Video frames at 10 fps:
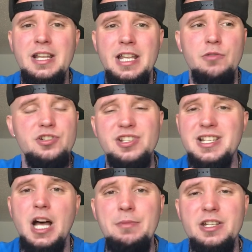It would just
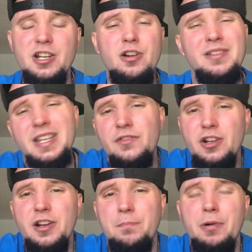come and go, even
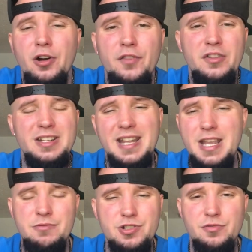on a perfect
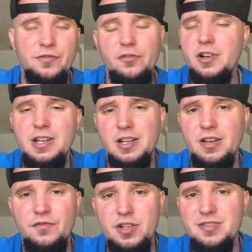day, which would freaking
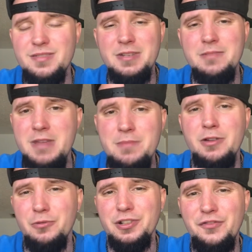confuse me and made
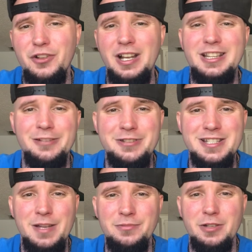me really feel like there was
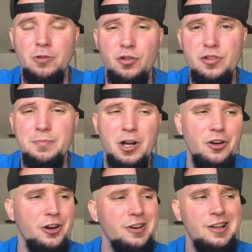something wrong with my
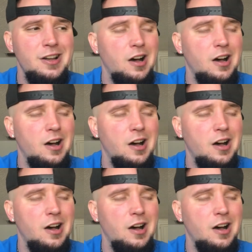heart.